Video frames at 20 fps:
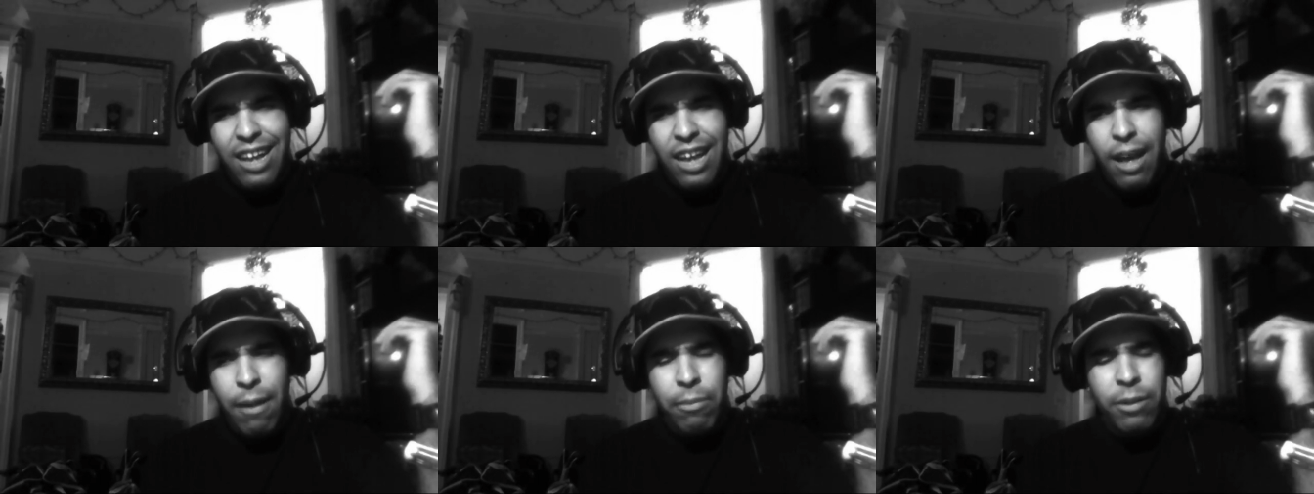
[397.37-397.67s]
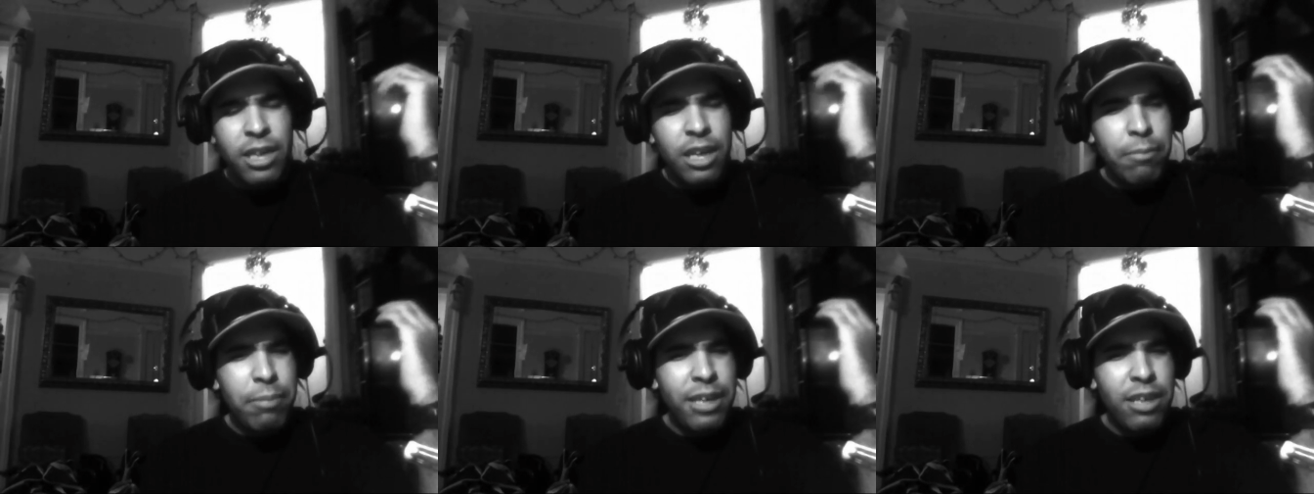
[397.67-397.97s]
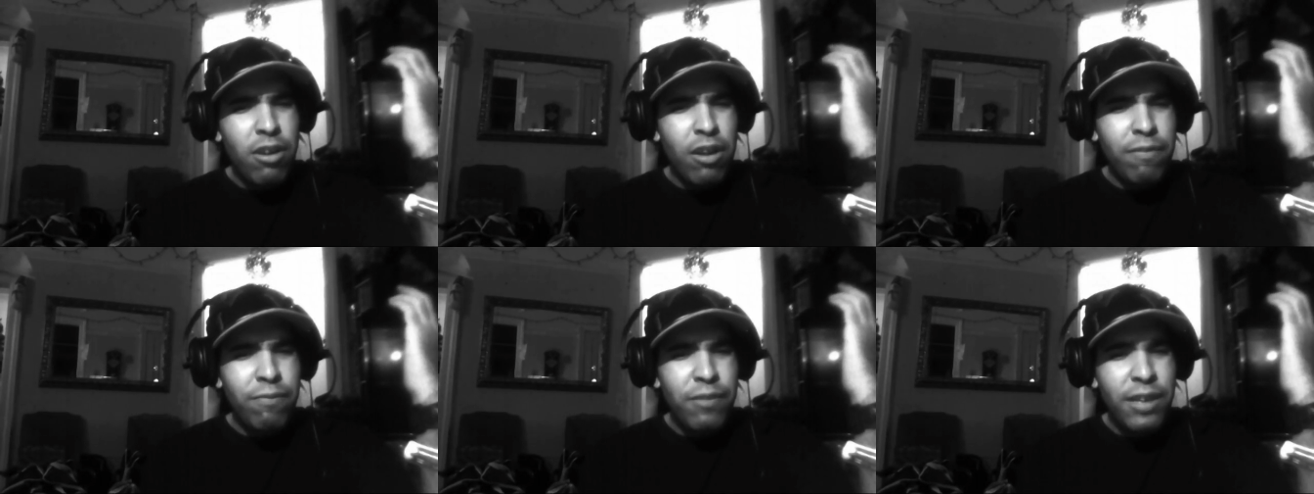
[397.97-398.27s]
gonna be
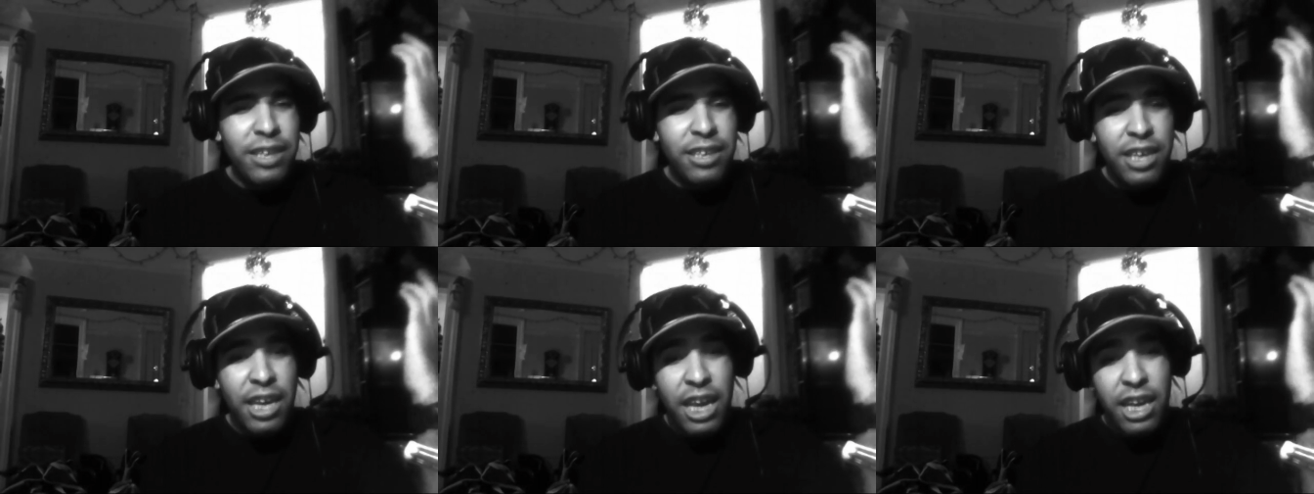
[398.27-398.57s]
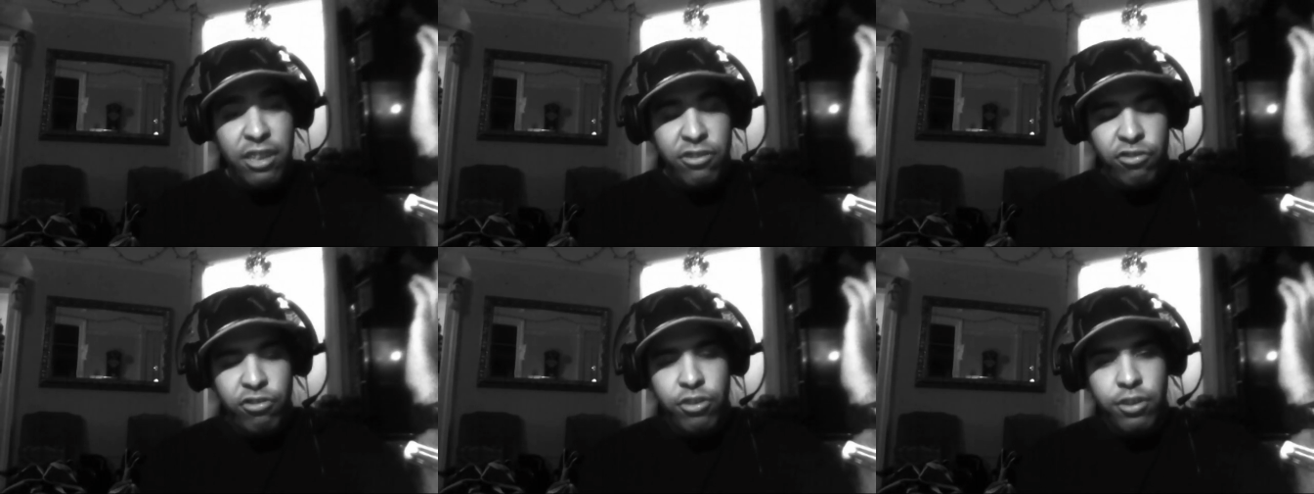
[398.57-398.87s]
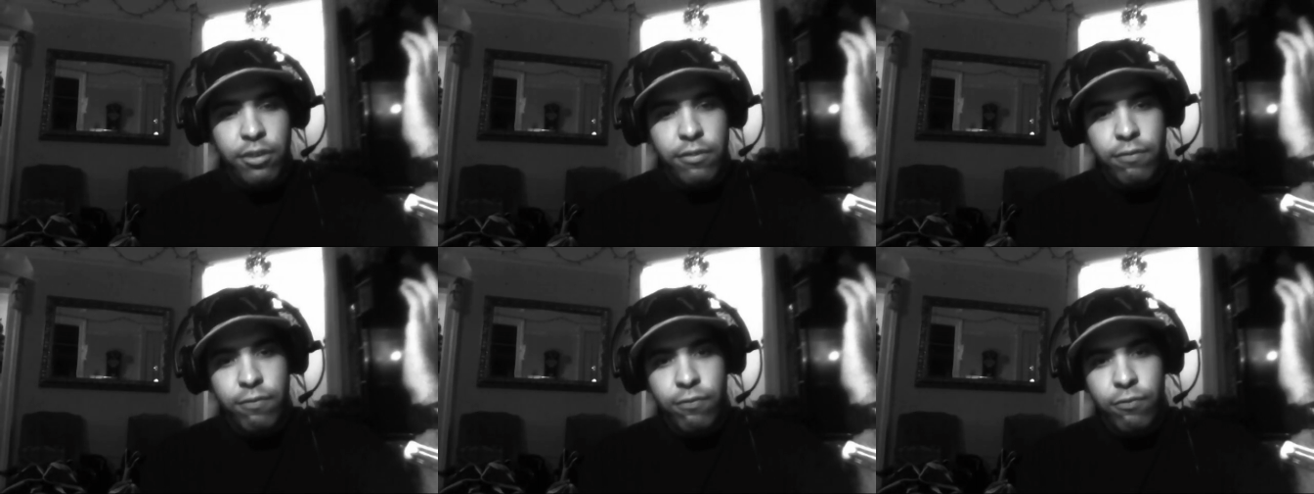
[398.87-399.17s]
on
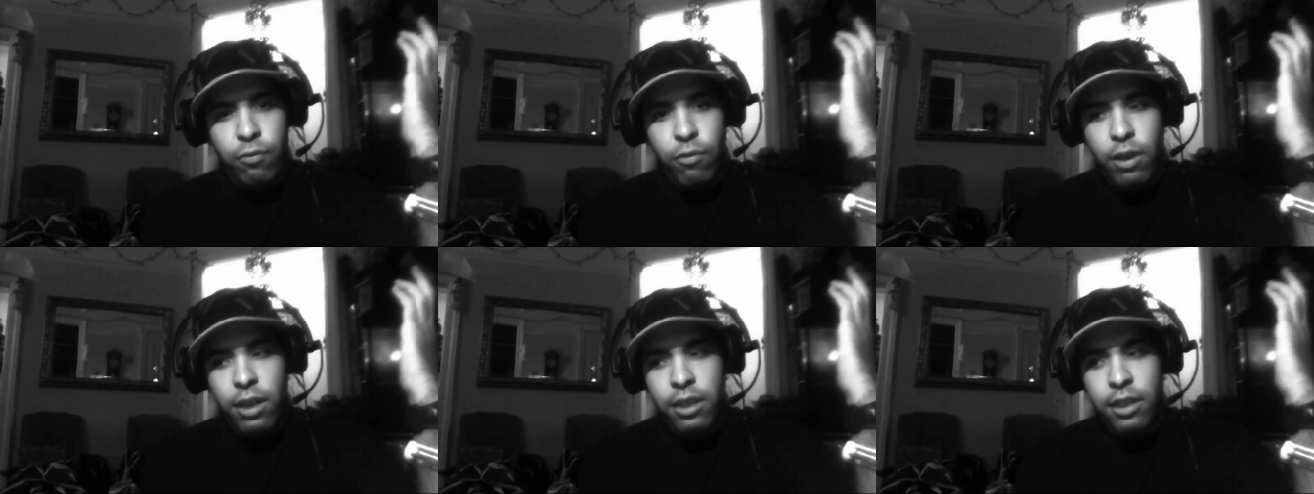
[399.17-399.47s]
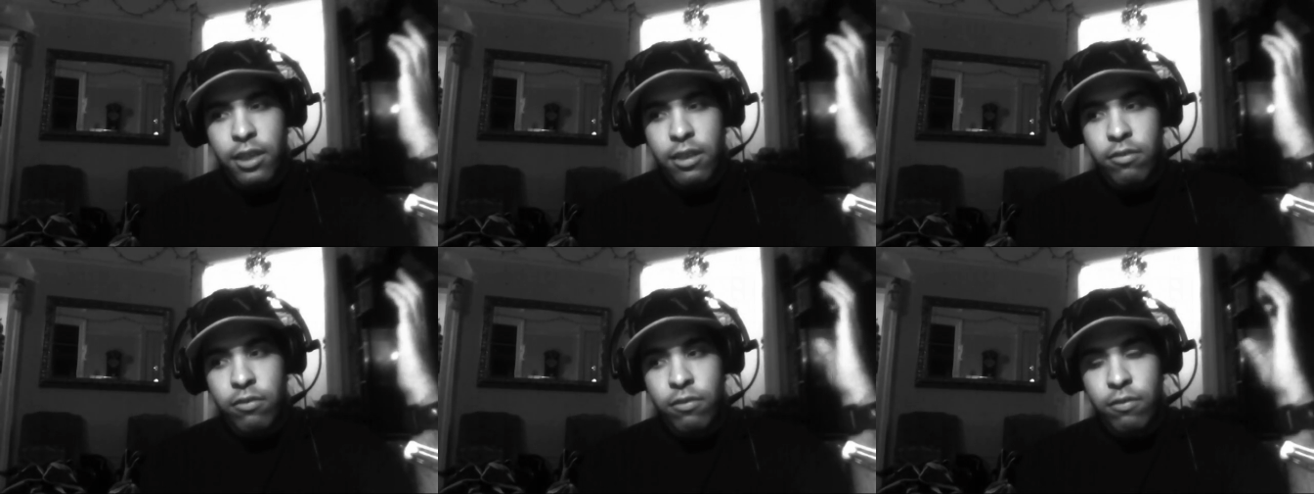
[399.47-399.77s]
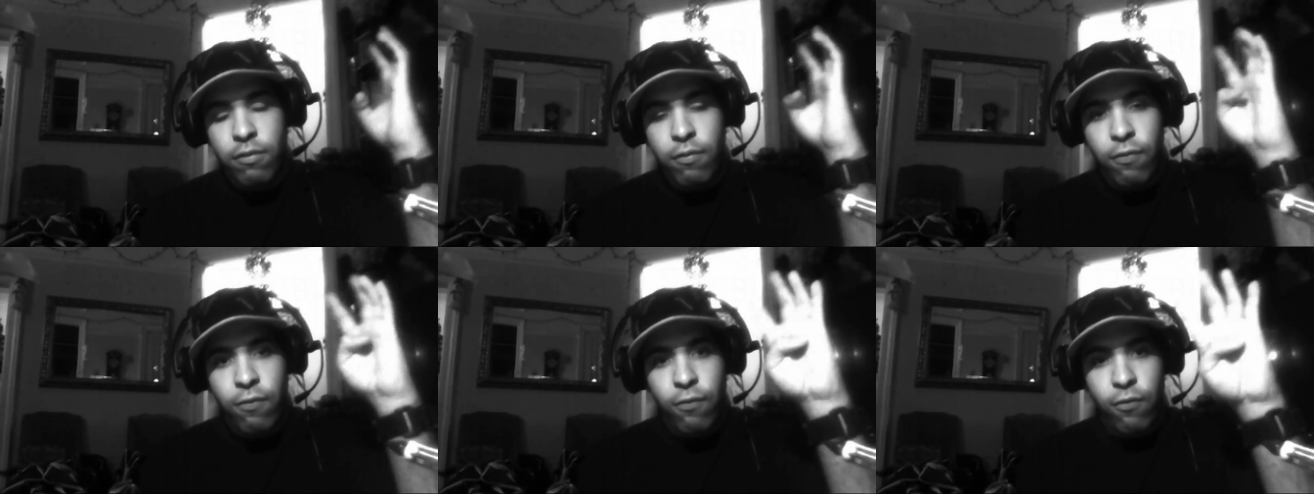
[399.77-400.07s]
vacation for at
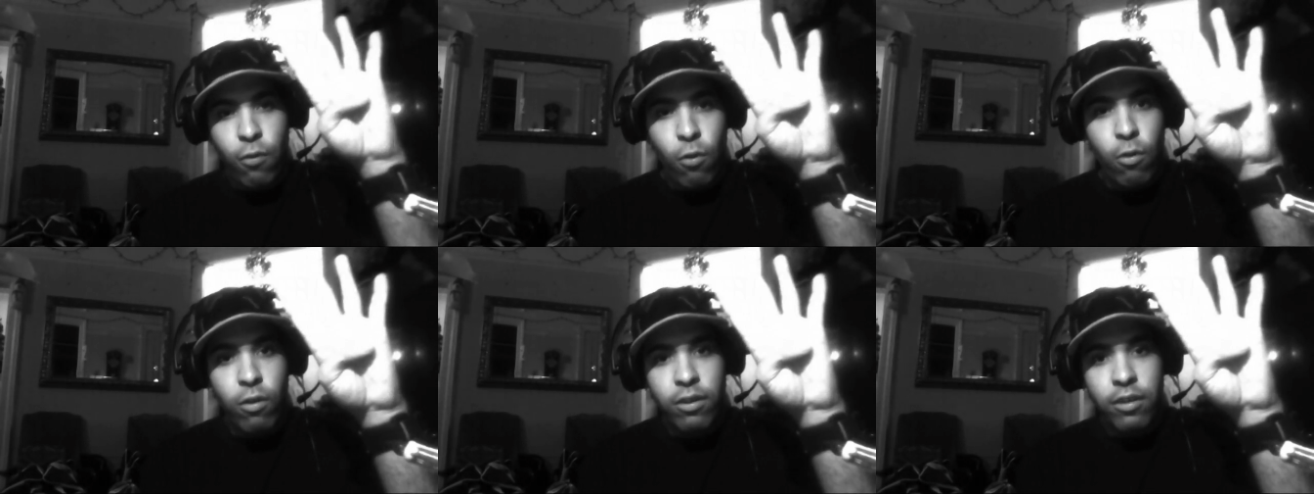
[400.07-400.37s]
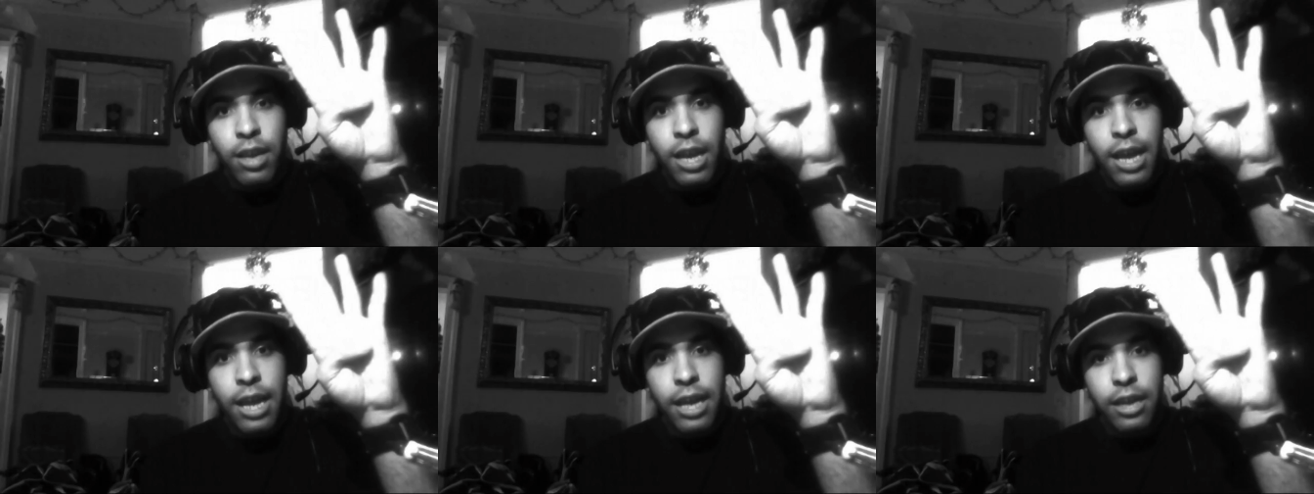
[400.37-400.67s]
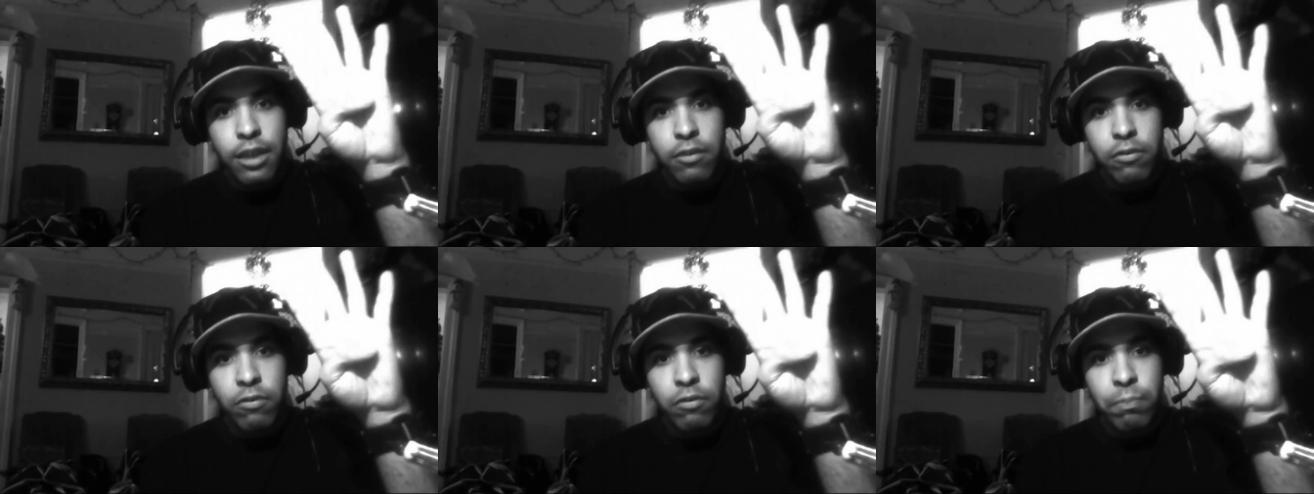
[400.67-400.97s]
least 4
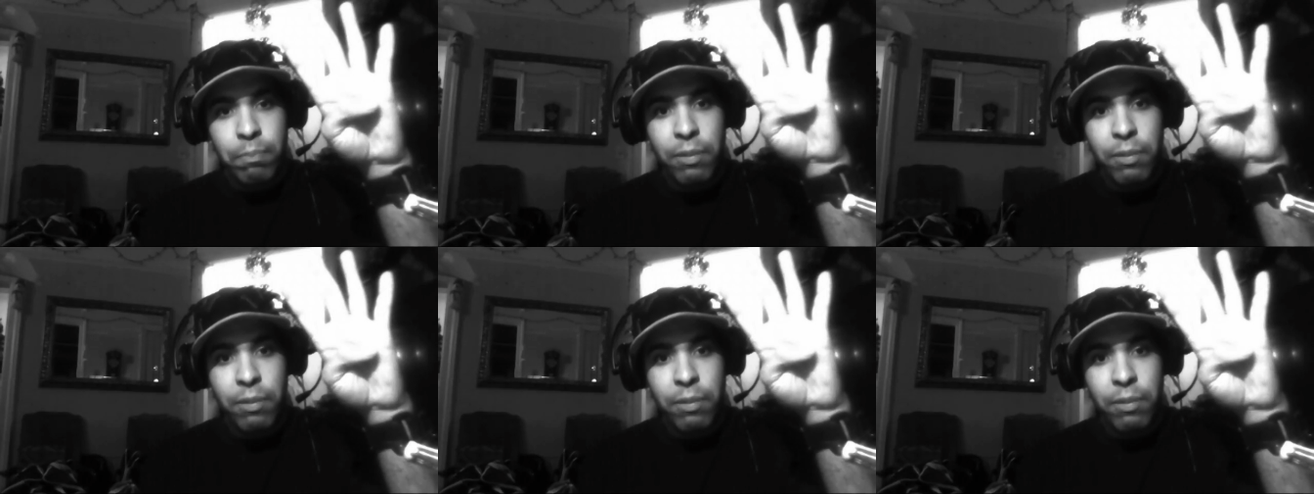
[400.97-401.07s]
days,